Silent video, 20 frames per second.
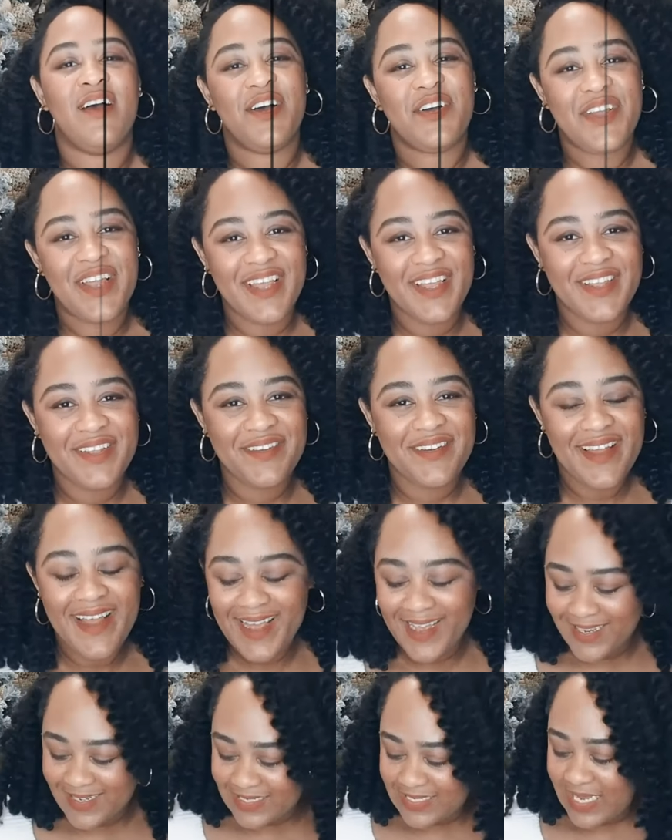Okay, you
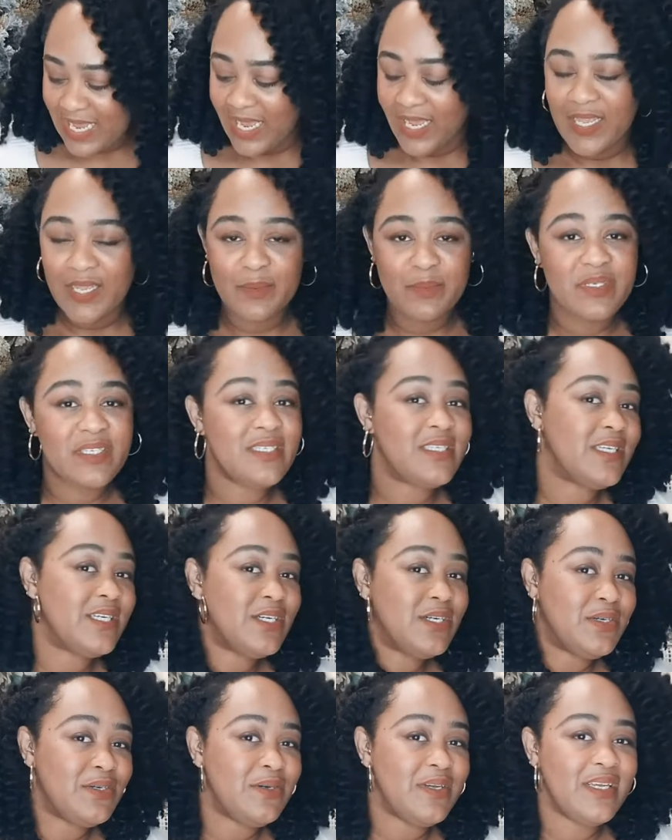guys, I am
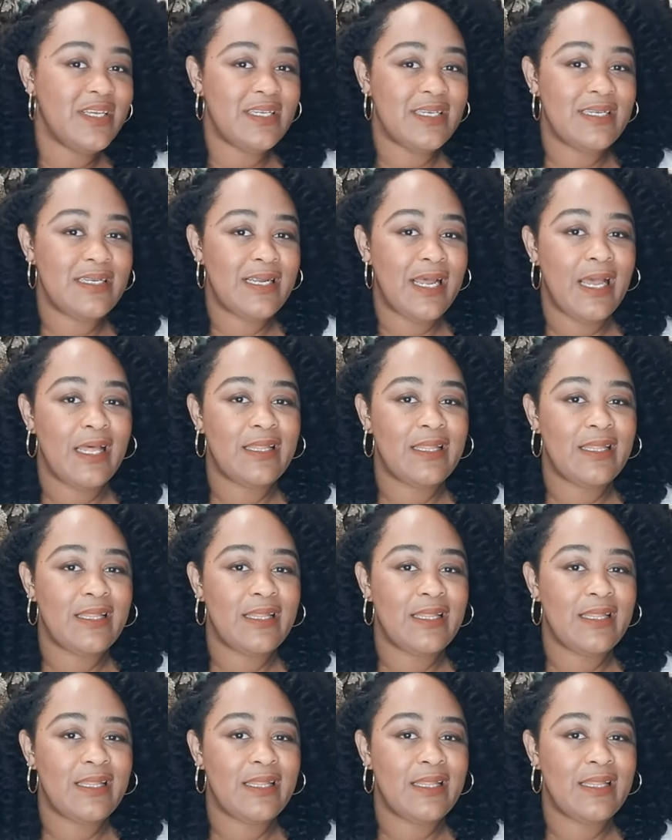still in